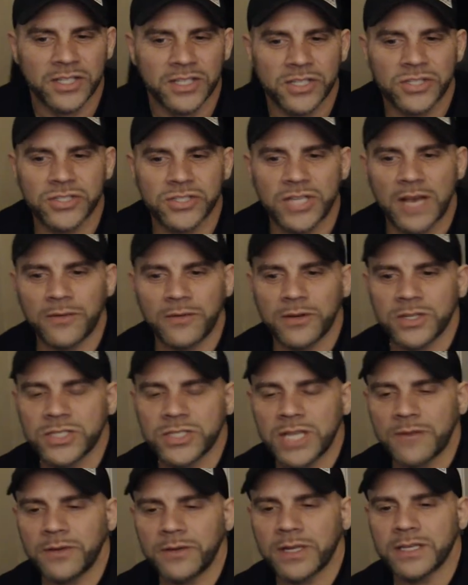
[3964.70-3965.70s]
Chevy,
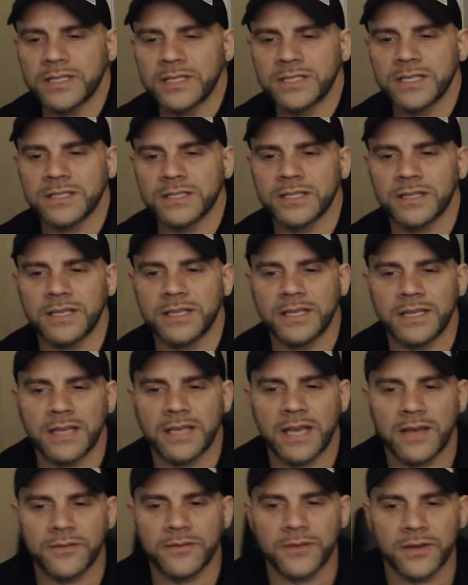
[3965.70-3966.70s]
Chevy consistently
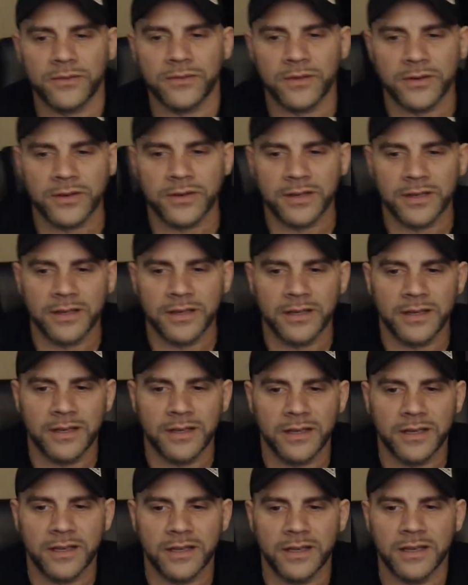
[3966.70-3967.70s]
have
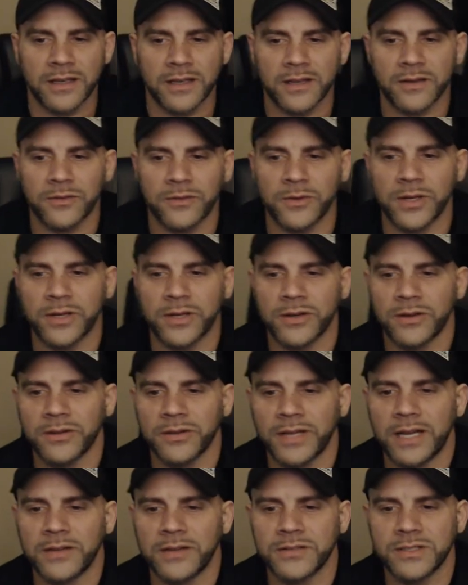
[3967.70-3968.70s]
recall
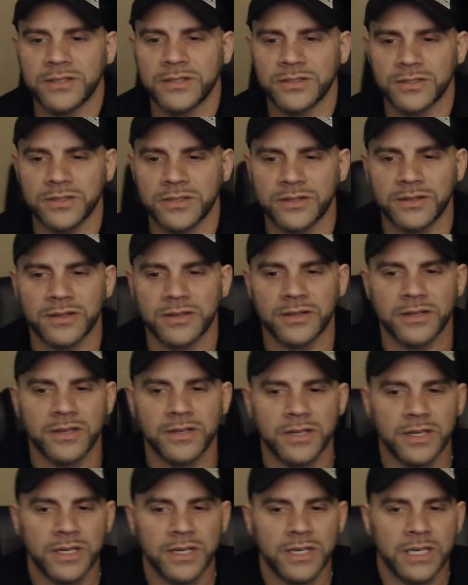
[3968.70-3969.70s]
Bowsy engineering.
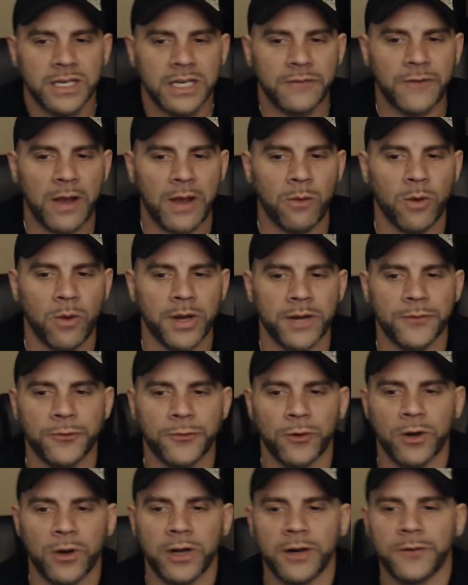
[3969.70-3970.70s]
If I wanted
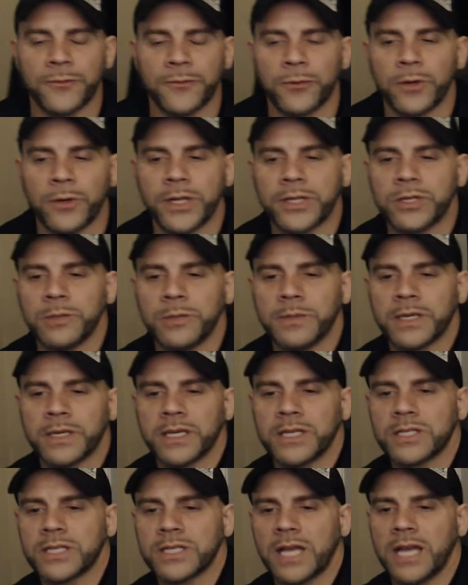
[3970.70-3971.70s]
440 cubic
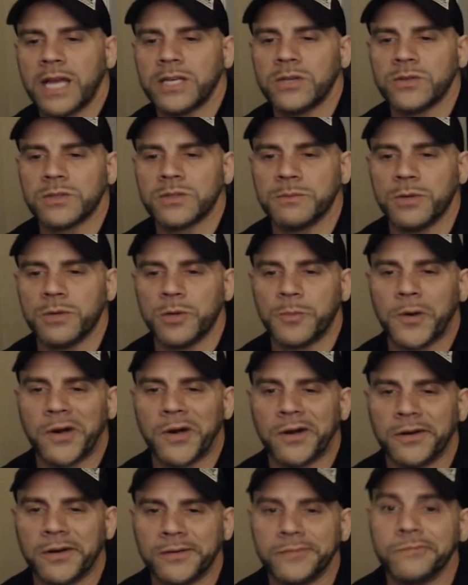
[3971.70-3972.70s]
inch, I'd use a
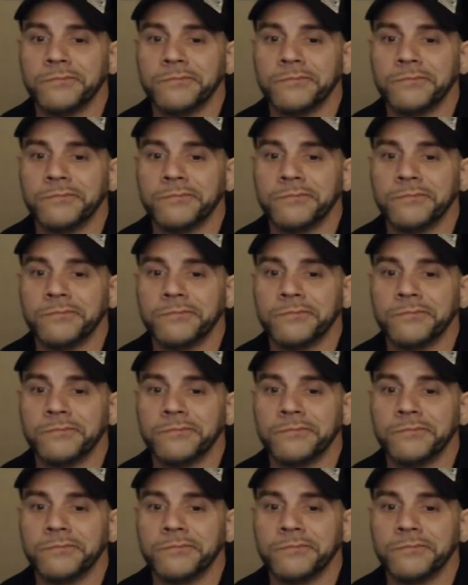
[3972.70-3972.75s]
Mopar.